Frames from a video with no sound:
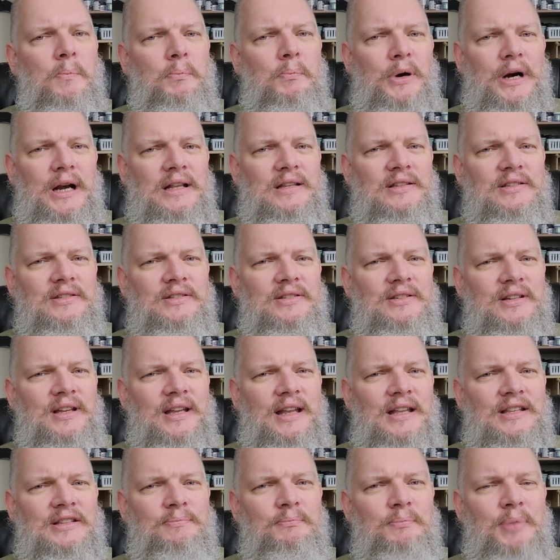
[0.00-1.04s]
but it's,
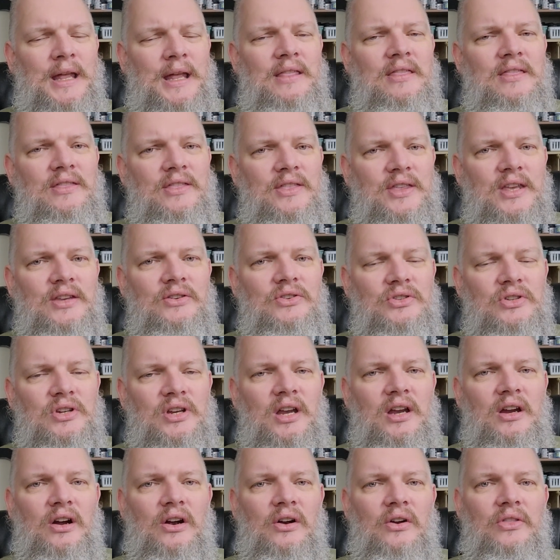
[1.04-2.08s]
it's been this
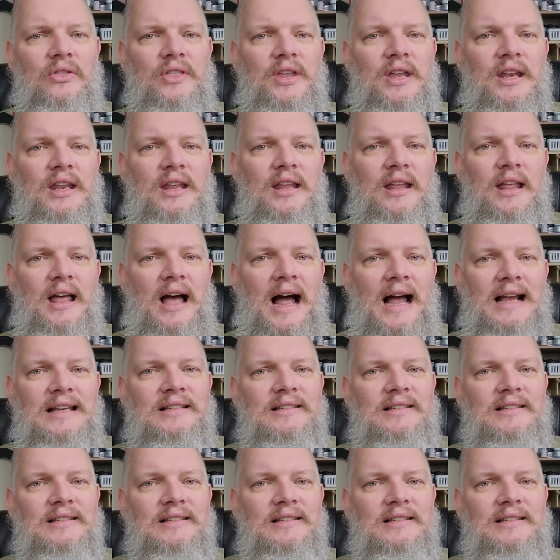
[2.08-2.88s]
year that I